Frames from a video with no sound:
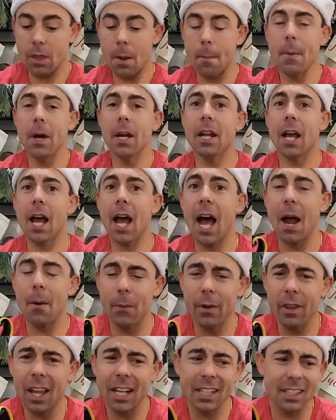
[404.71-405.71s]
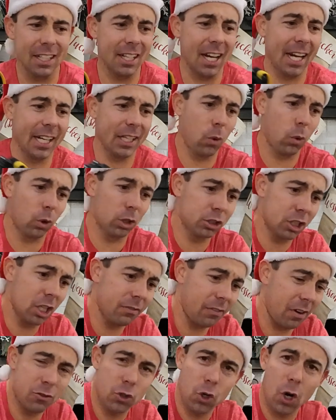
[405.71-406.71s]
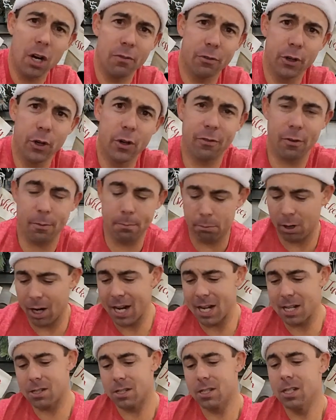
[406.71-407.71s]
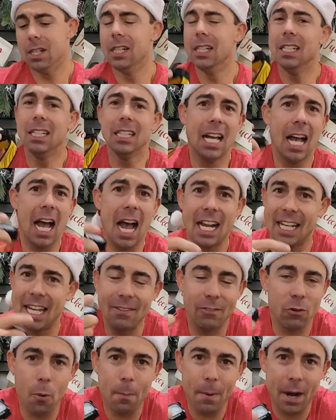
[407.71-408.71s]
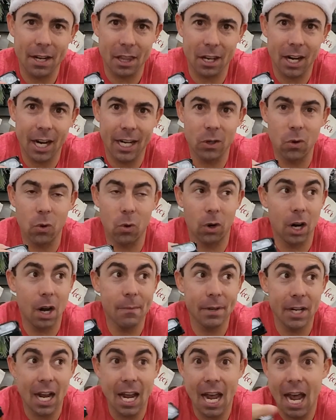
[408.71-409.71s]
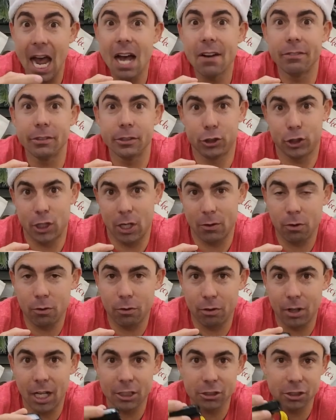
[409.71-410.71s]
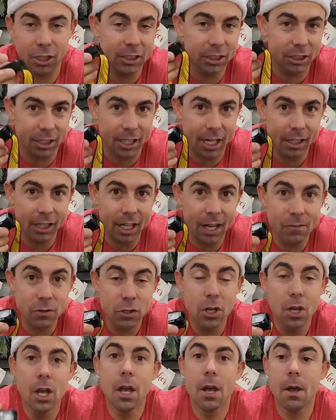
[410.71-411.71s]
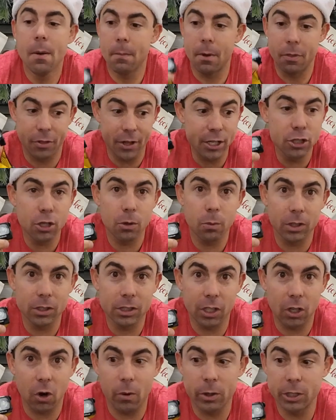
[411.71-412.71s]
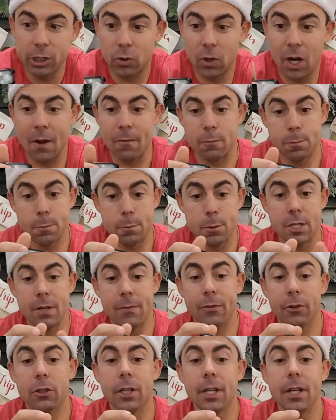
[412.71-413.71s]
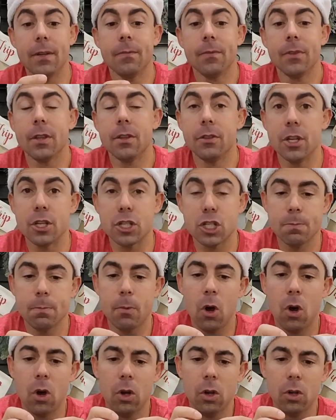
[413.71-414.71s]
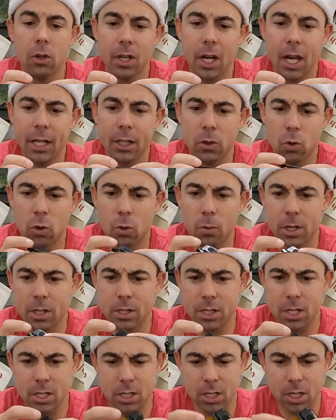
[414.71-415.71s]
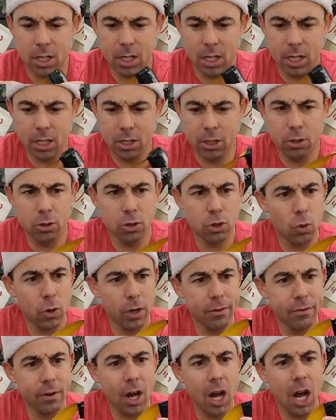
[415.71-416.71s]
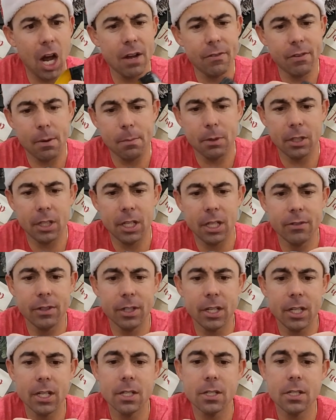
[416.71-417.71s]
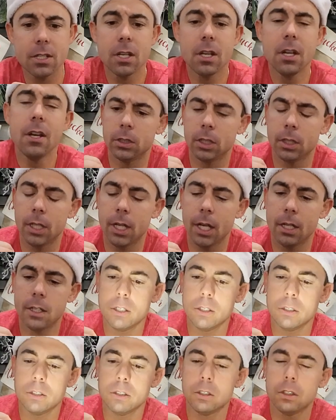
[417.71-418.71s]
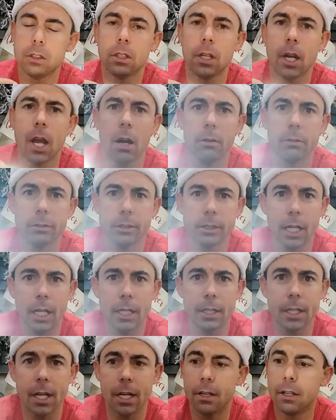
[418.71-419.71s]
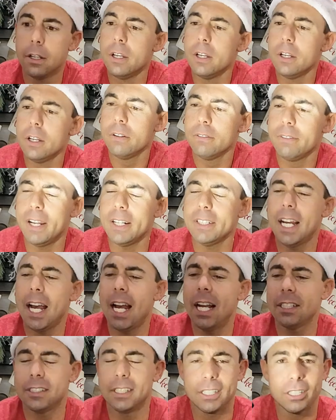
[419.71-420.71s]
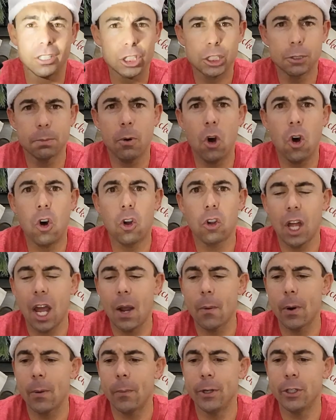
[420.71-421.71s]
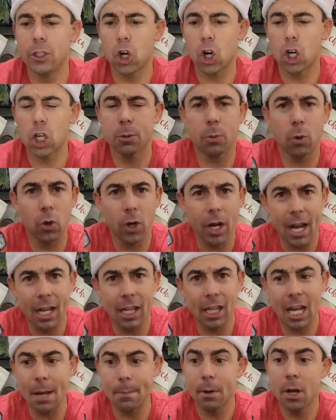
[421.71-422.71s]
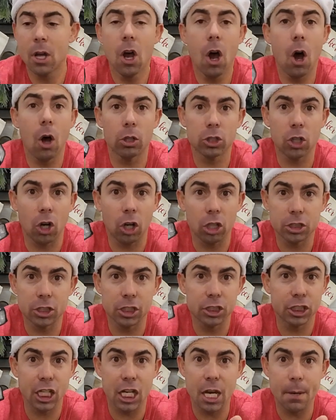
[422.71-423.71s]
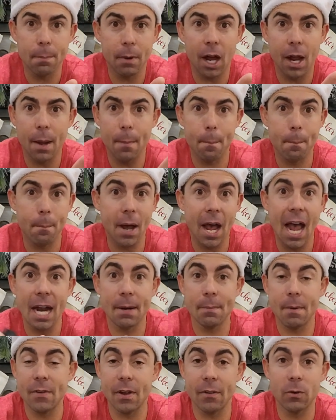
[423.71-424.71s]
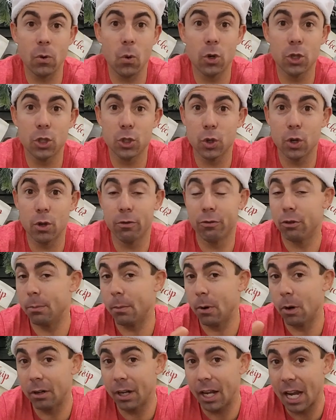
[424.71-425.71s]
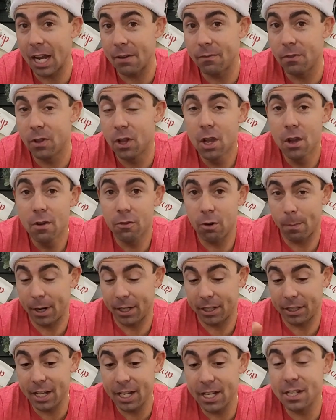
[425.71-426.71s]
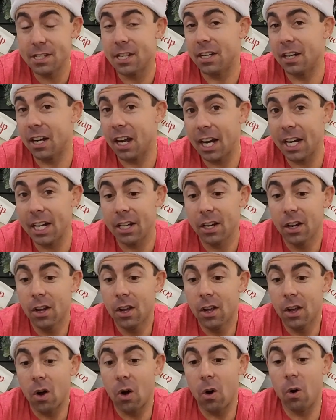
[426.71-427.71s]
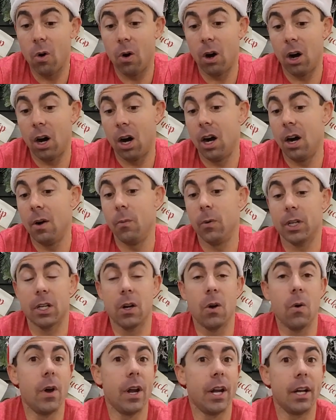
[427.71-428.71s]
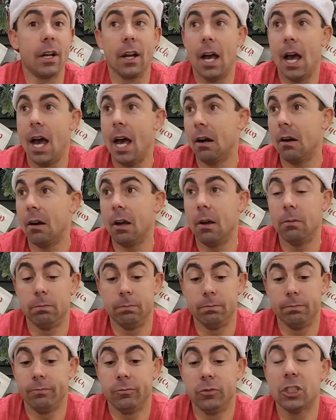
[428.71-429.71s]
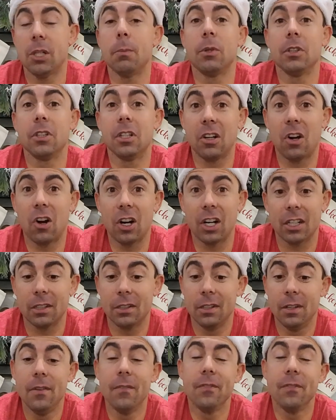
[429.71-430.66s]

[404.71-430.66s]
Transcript: But I really like the Nitecore stuff. I've tried a few different brands. I keep going back to the Nitecore. I mean, I have several flashlights and headlamps, but these are the ones that I always grab. Specifically, this small Nitecore, what is this, NU25, I believe it is. Is it dead? No, it's not dead. Fantastic, small, lightweight, rechargeable headlamp. I'll toss this into my bag. Maybe I'm going to a football game for my kids at night, or we're going, I don't know, somewhere in the dark.